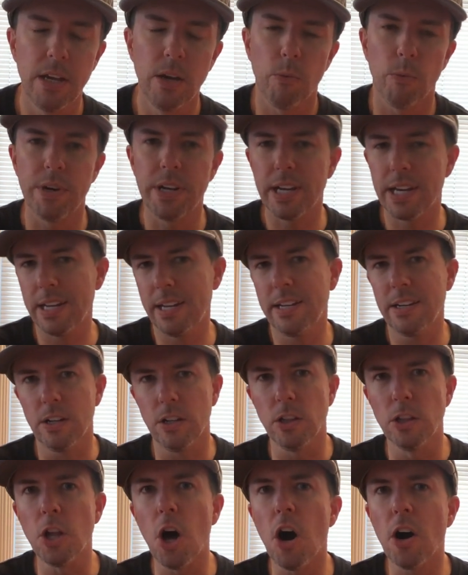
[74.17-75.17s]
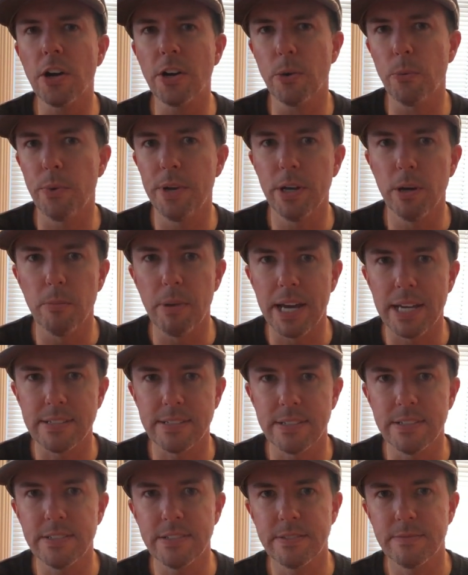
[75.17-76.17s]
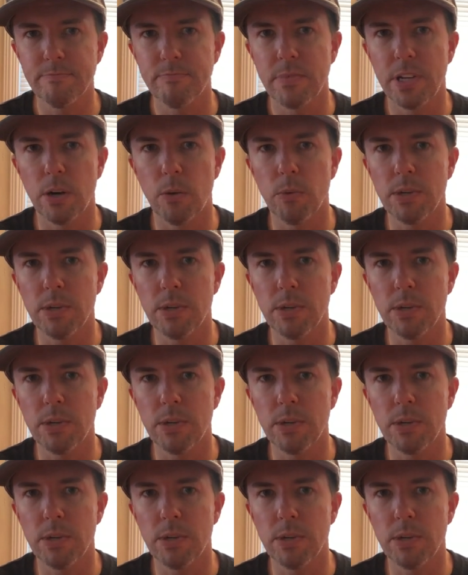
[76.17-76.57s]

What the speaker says: When you get into longer wheelbases,